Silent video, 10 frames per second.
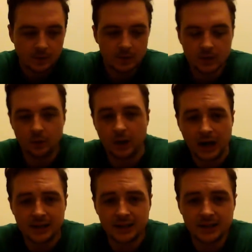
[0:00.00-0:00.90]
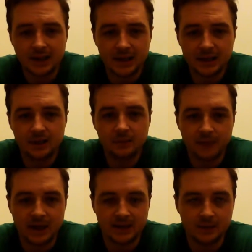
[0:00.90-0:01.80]
So I decided,
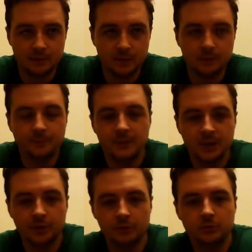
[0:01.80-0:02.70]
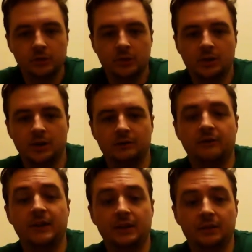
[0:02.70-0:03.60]
past simple, to
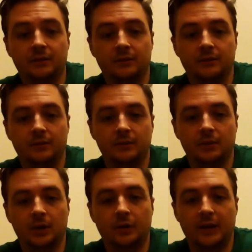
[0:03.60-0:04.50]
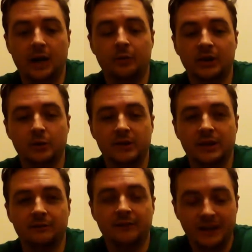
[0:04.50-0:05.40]
infinitive. Now we use
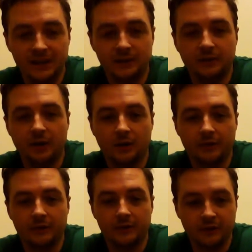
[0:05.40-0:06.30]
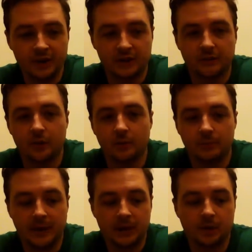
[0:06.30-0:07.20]
the infinitive of the phrasal
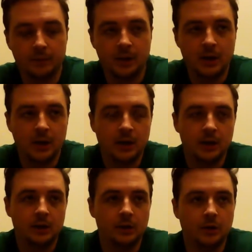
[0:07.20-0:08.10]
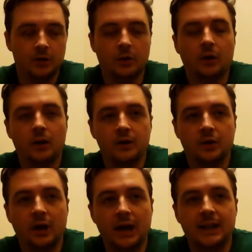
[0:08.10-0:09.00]
verb back up.
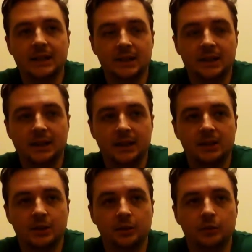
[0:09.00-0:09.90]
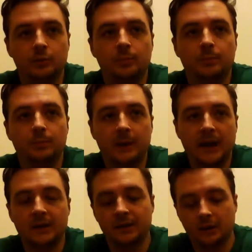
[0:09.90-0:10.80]
So I decided to
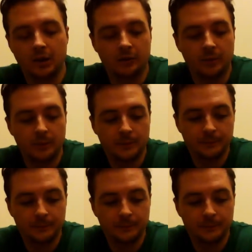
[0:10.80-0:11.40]
back the car up.